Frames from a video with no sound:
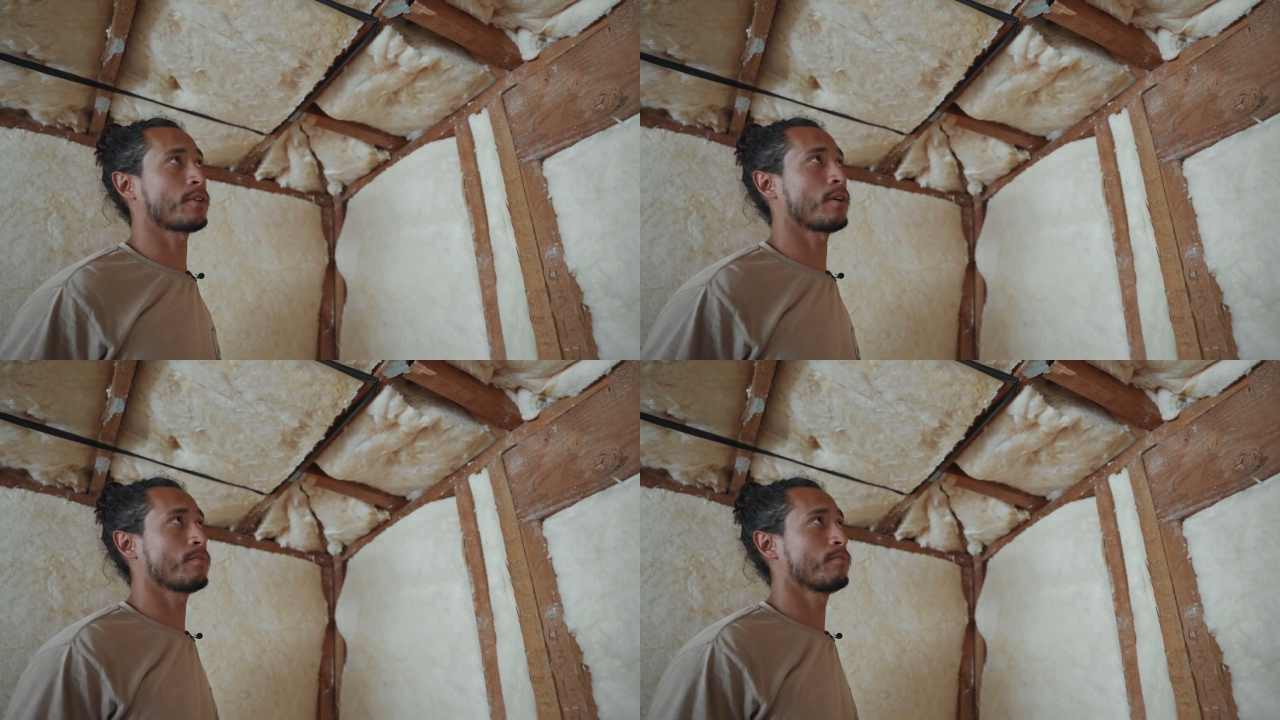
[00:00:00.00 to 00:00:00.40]

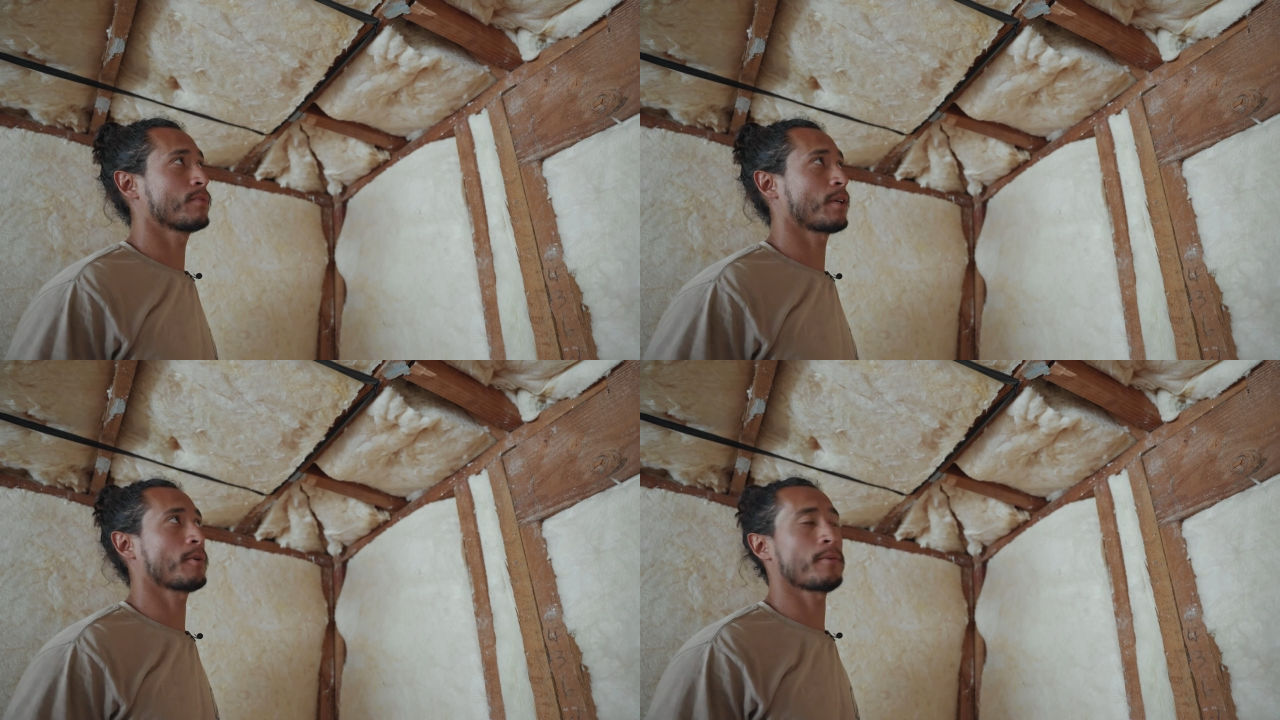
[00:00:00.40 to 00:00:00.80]
So
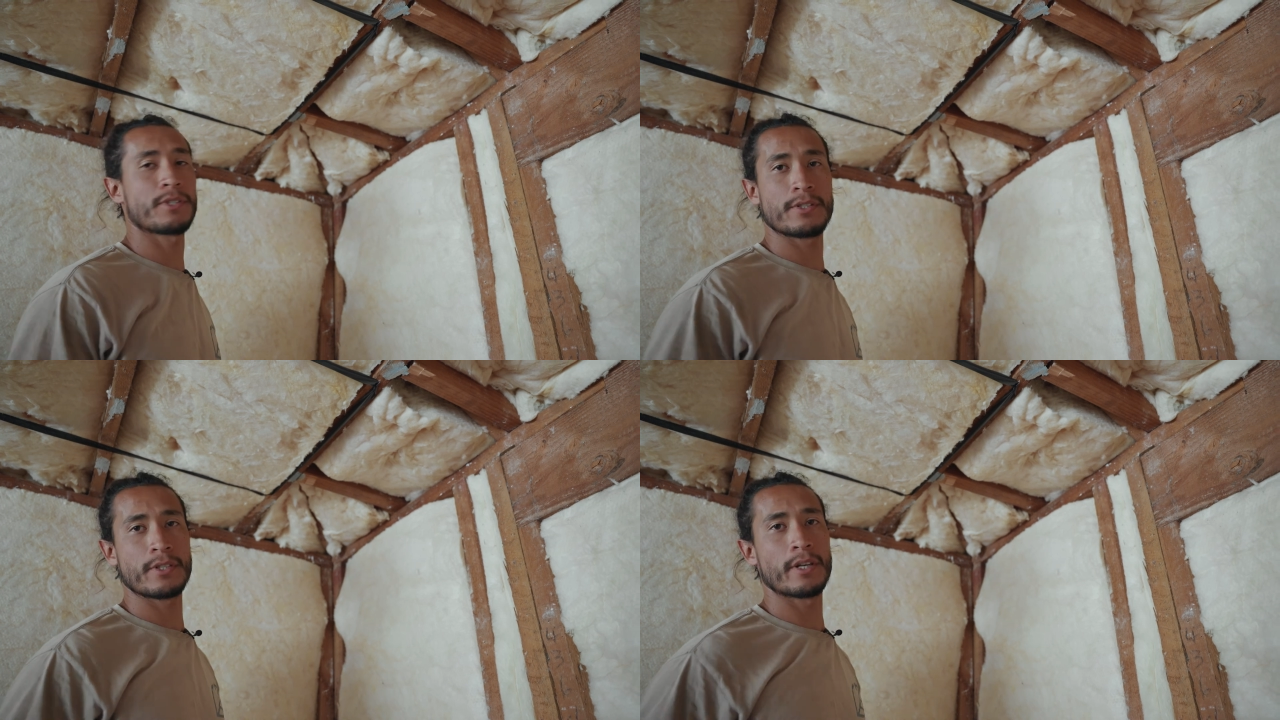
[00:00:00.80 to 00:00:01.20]

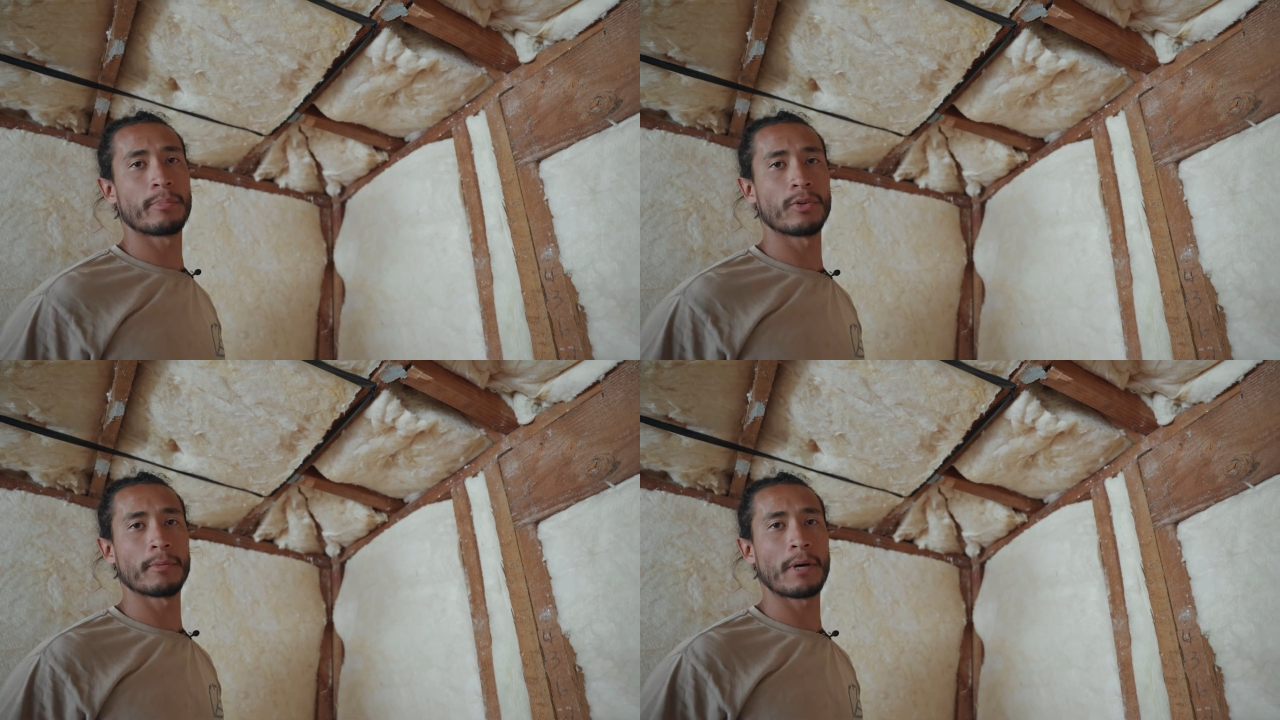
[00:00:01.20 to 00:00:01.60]
sometimes you just need to
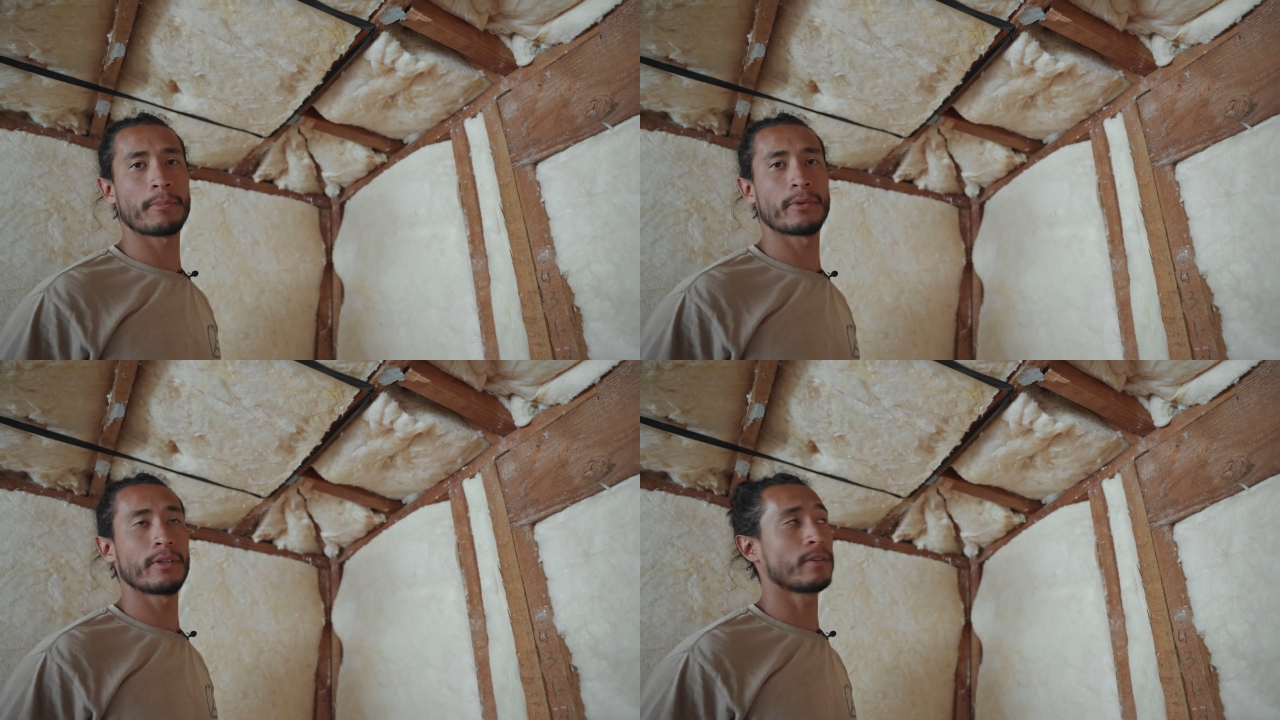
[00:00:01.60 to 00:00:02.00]
pull them
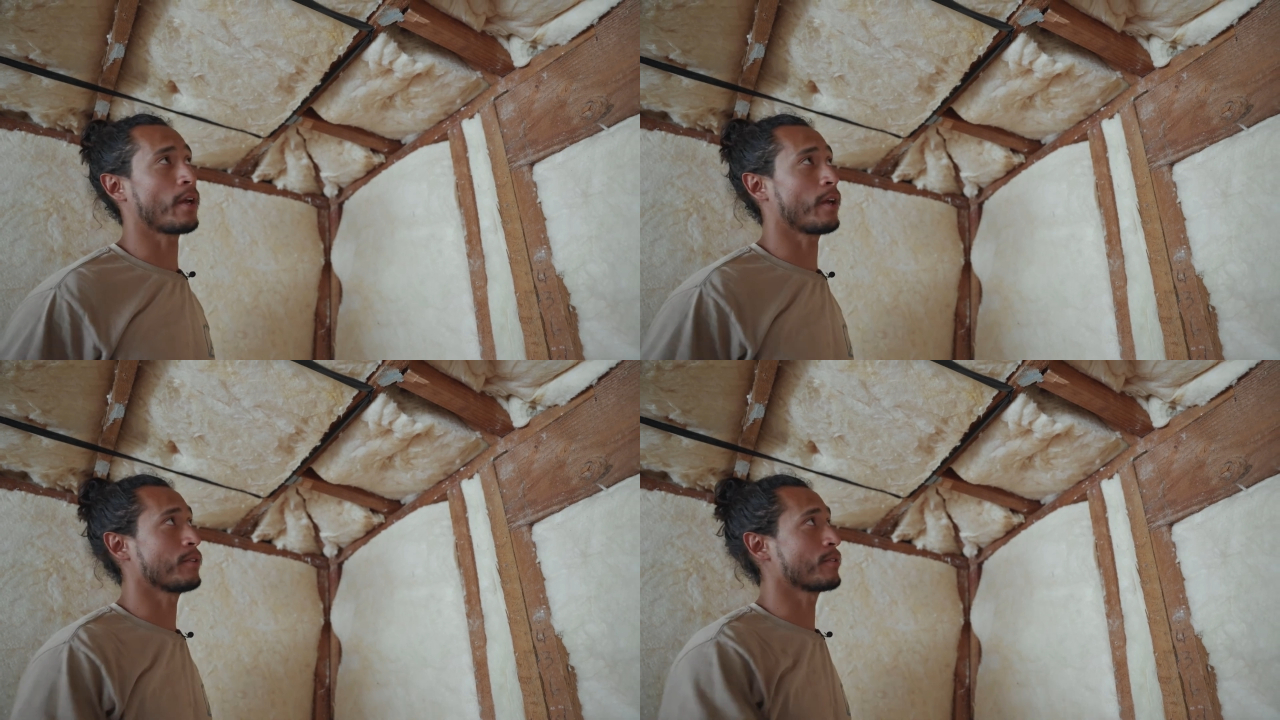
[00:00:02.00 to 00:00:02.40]
up on it
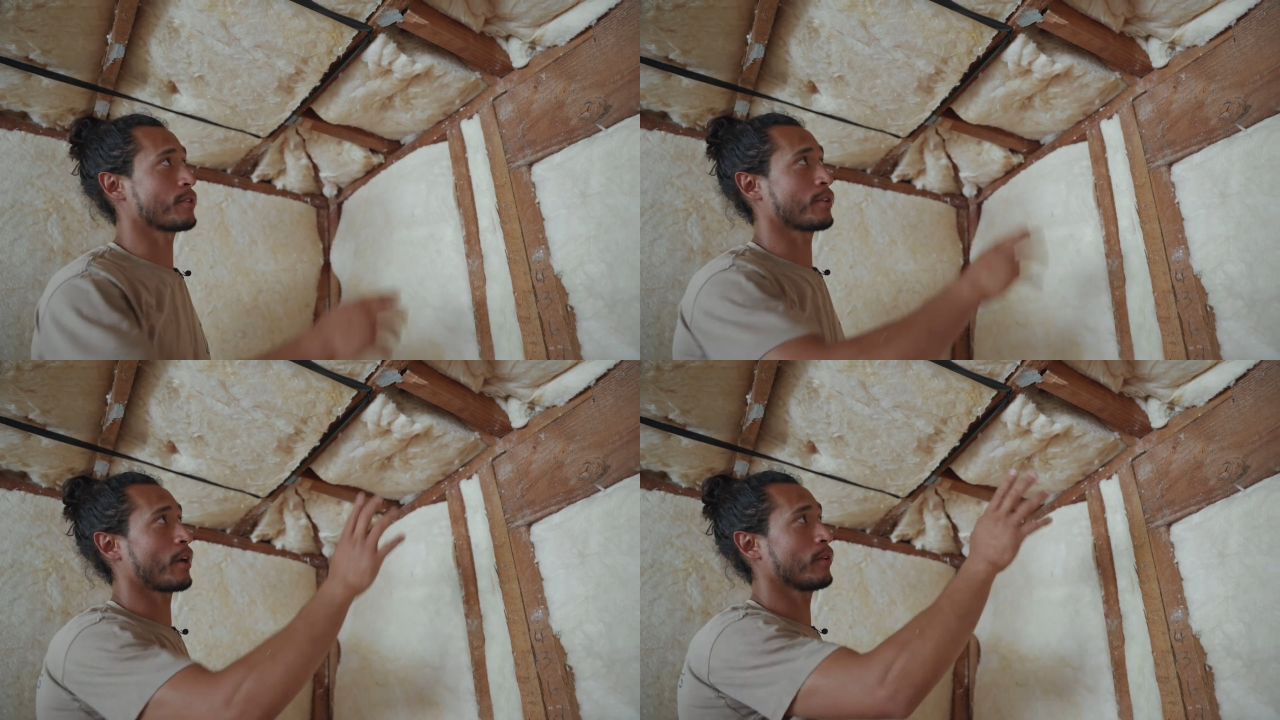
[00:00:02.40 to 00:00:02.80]
and
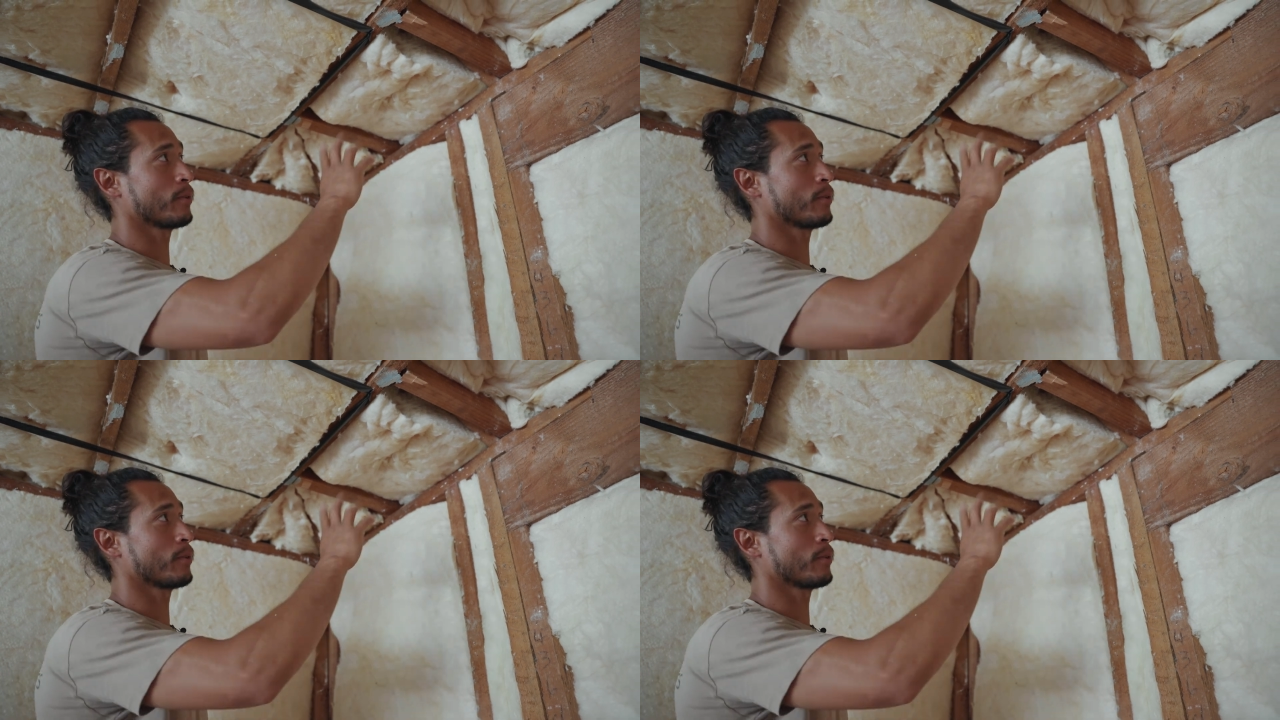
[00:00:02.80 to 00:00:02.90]
just go,